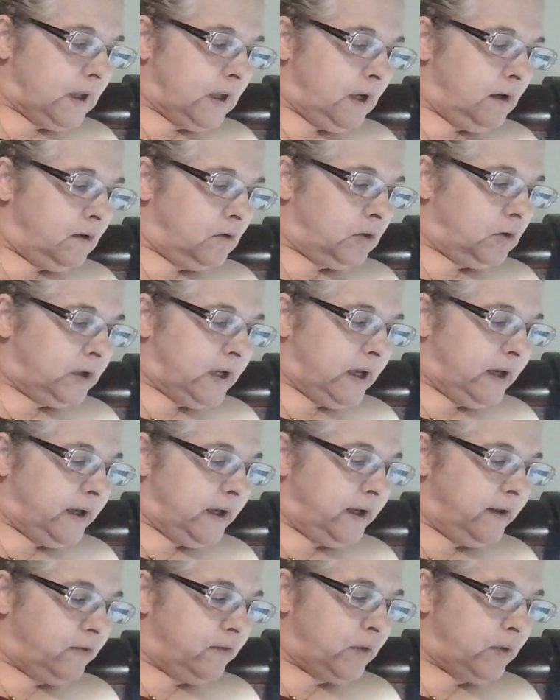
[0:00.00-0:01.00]

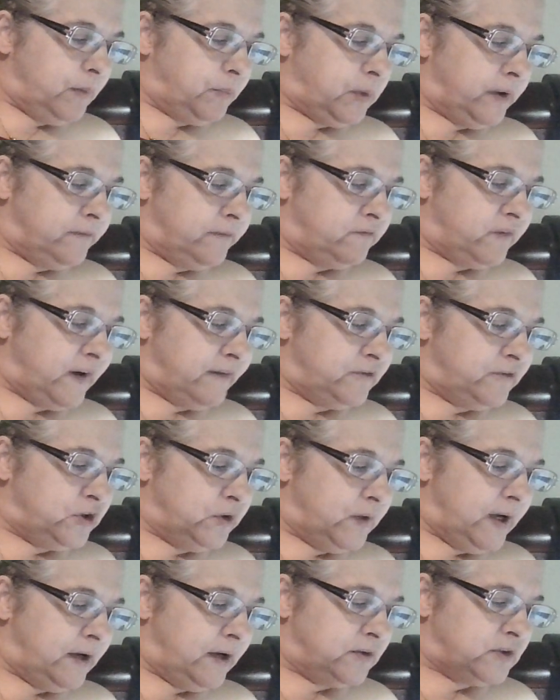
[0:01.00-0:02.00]
Okay,
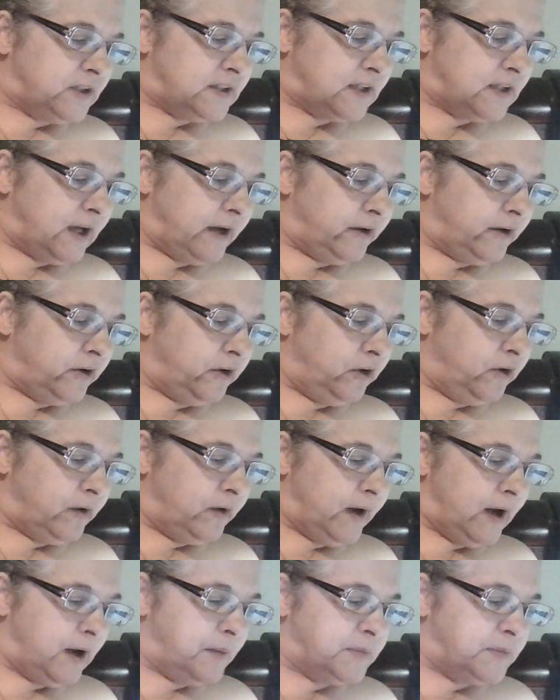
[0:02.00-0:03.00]
3.52 ounces, 100
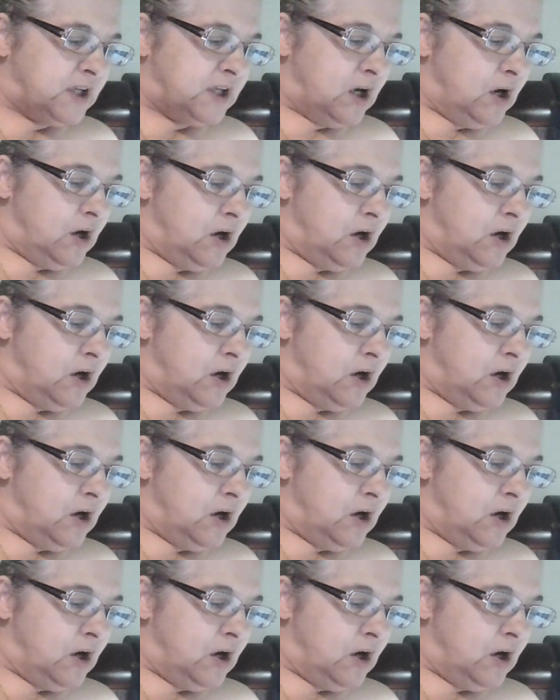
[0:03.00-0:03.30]
grams,